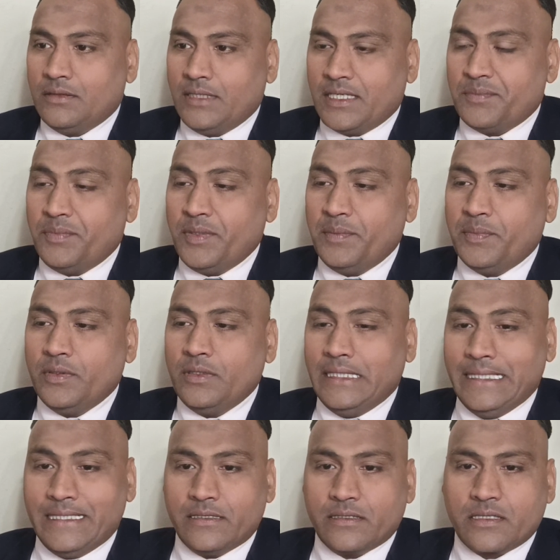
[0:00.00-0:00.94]
that people
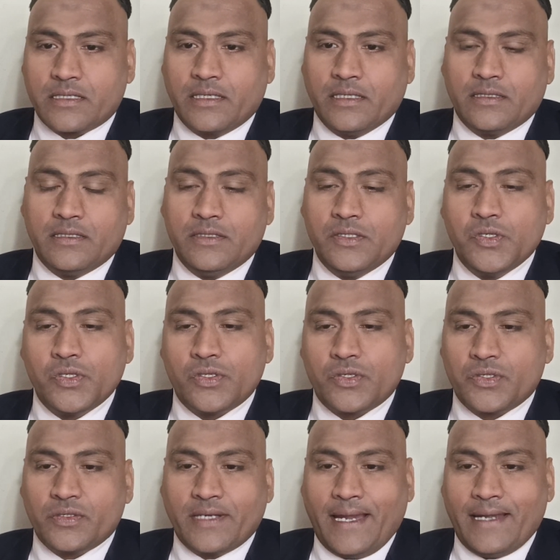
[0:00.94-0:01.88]
leaders can
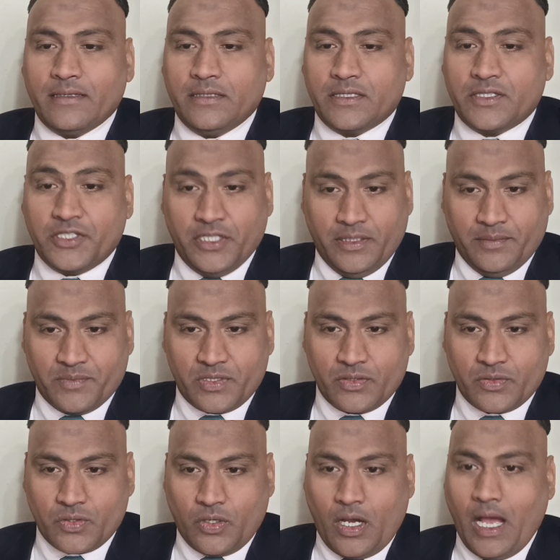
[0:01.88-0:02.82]
use to guide their
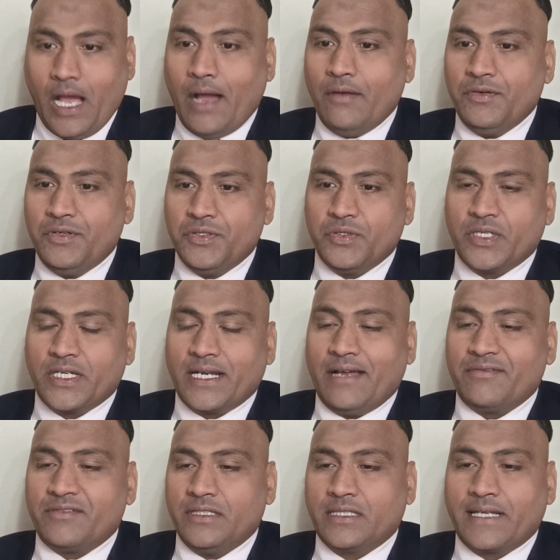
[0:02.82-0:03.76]
teams. So, how do you
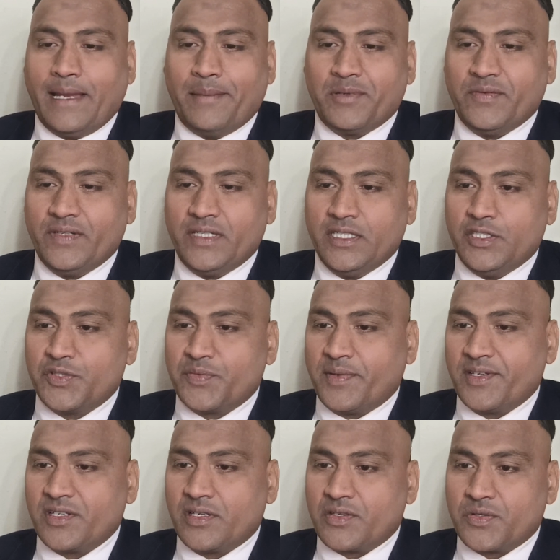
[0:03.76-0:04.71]
craft a captivating
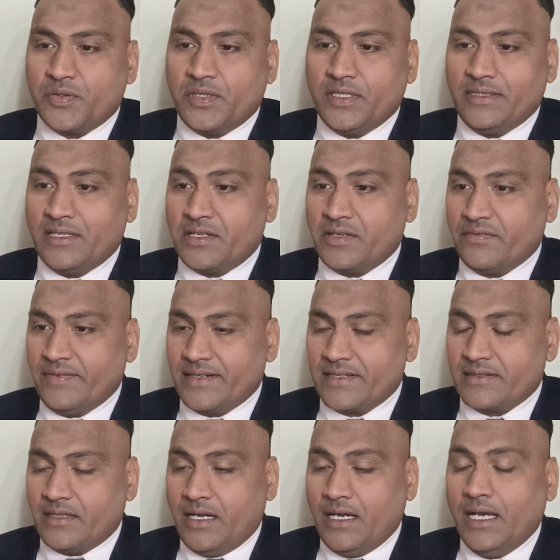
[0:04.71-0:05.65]
inspirational story that
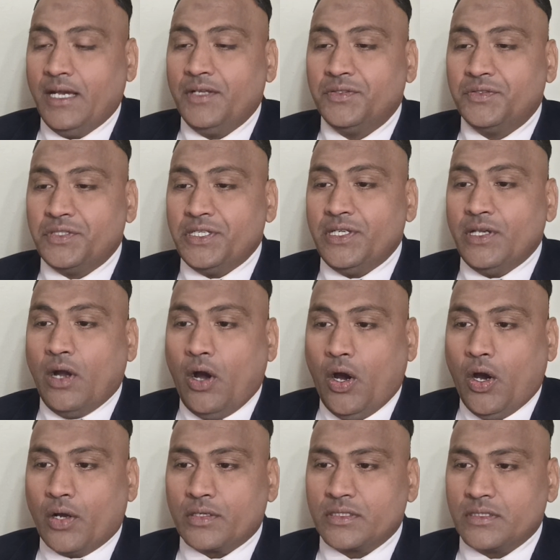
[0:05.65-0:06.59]
reflects the 3
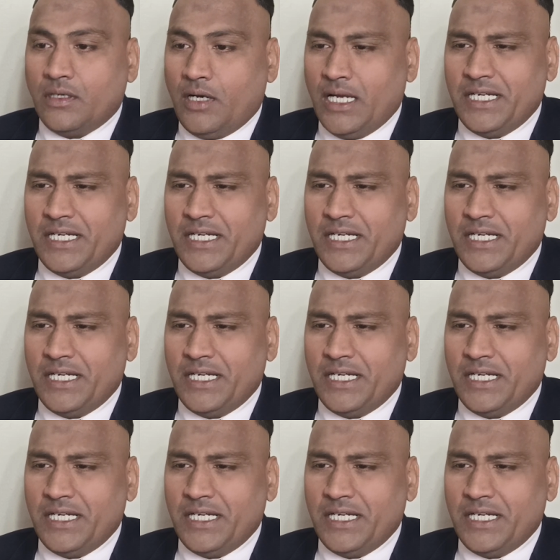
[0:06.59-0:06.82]
R's?